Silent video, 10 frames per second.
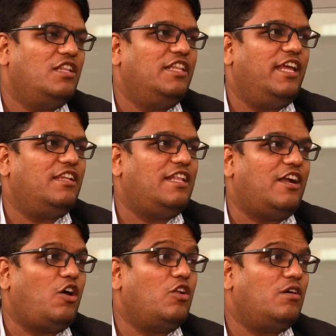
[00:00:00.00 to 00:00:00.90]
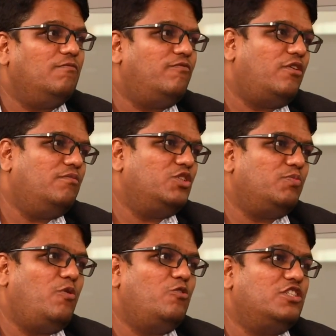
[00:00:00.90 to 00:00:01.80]
that all come from
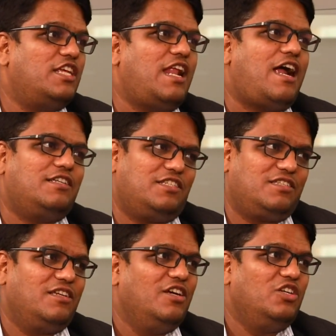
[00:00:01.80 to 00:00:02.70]
sports and arts.